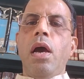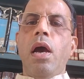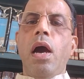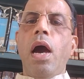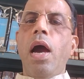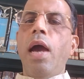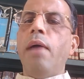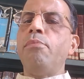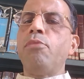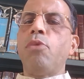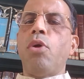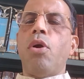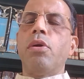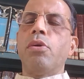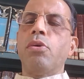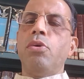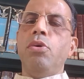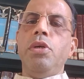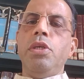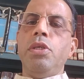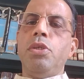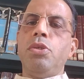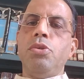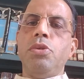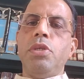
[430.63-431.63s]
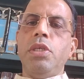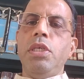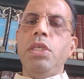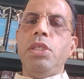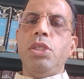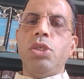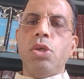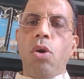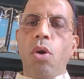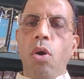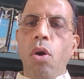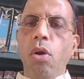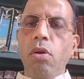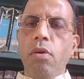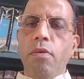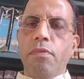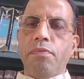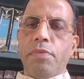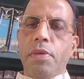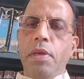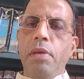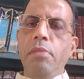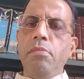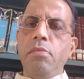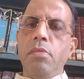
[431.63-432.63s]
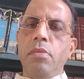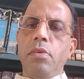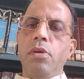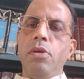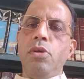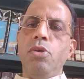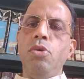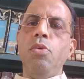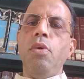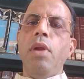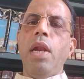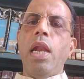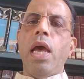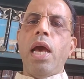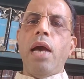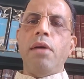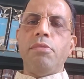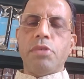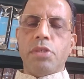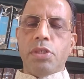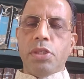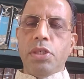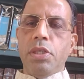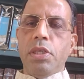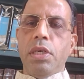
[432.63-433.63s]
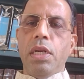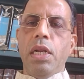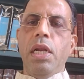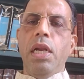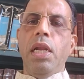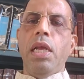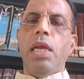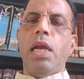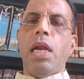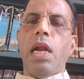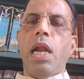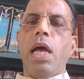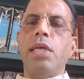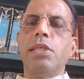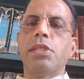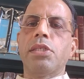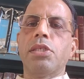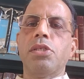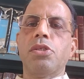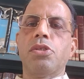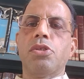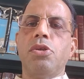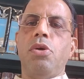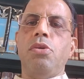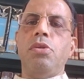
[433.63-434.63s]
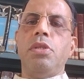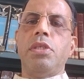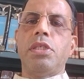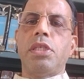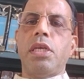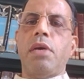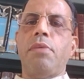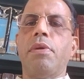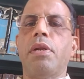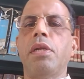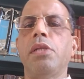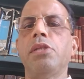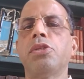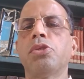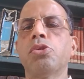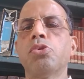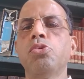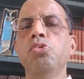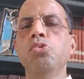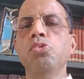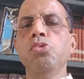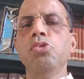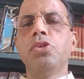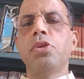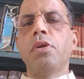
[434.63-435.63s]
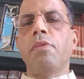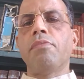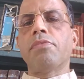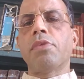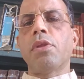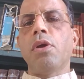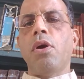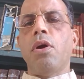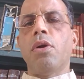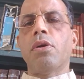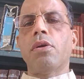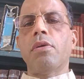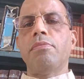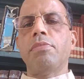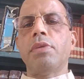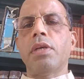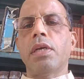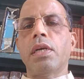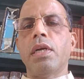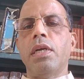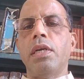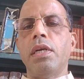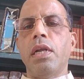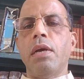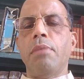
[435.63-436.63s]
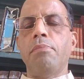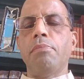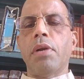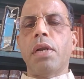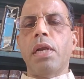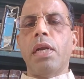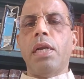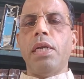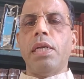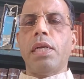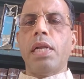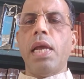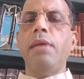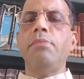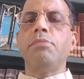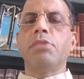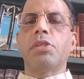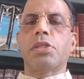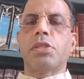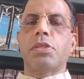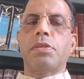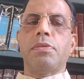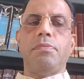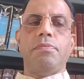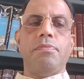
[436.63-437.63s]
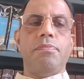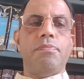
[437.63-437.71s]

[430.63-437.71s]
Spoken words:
I am not going to teach all of them. You will have certainly classes on several schools of thought of the contemporary times.